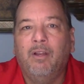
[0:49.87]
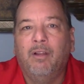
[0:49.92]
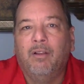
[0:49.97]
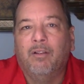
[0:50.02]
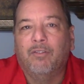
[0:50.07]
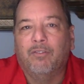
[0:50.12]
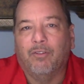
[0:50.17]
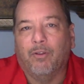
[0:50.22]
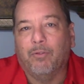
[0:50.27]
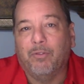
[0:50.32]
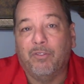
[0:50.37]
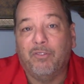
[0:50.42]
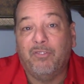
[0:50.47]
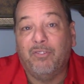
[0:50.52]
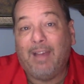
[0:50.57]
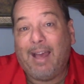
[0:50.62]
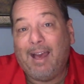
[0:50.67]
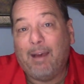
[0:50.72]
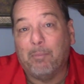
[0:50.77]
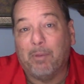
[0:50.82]
So the
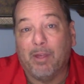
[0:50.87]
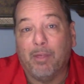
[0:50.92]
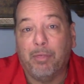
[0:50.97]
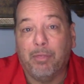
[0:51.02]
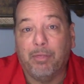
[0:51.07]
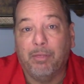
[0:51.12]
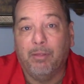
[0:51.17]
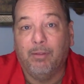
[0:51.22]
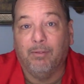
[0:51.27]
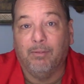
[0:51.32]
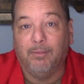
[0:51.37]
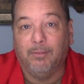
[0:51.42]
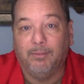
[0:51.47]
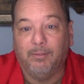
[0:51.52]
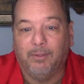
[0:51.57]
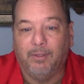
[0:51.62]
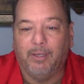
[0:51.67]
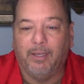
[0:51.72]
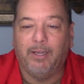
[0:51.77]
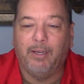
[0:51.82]
Sabbath
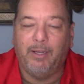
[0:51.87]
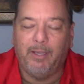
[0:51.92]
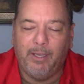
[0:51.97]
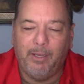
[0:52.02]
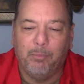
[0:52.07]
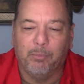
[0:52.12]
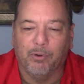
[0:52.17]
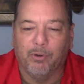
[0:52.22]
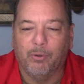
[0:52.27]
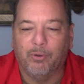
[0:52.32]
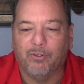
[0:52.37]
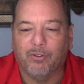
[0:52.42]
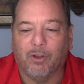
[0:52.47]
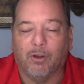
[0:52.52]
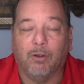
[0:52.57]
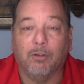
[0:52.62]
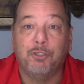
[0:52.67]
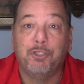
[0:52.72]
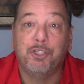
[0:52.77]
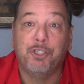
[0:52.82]
in Hebrew is
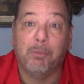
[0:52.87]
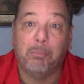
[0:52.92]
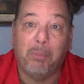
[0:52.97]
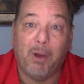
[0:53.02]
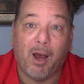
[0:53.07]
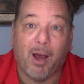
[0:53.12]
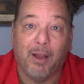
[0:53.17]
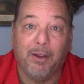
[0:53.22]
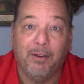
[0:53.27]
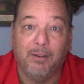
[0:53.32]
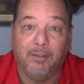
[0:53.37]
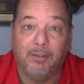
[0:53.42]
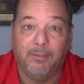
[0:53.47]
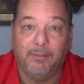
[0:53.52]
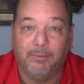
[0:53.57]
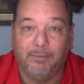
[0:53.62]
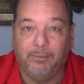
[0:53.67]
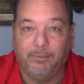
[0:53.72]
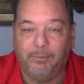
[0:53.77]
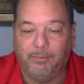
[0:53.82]
called Shabbat.
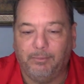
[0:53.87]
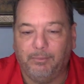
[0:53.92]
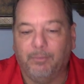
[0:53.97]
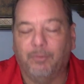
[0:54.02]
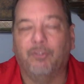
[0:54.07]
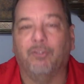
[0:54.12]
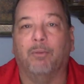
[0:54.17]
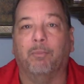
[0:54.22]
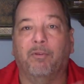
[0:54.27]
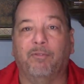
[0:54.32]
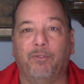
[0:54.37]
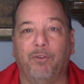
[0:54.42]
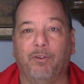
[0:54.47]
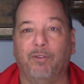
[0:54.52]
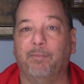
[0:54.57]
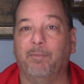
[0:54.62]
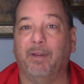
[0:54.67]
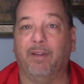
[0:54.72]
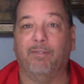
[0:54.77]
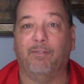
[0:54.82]
Some of
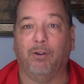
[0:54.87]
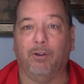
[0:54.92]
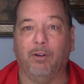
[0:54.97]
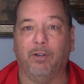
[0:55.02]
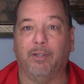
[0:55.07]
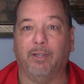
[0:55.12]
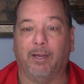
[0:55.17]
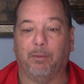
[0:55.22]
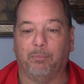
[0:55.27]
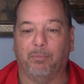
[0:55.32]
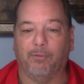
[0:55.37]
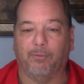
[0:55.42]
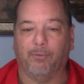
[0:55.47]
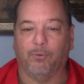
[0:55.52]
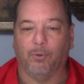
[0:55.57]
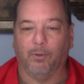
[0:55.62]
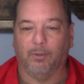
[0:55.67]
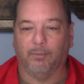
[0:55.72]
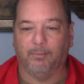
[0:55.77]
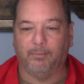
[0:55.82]
you may have heard that
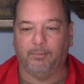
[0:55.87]
before.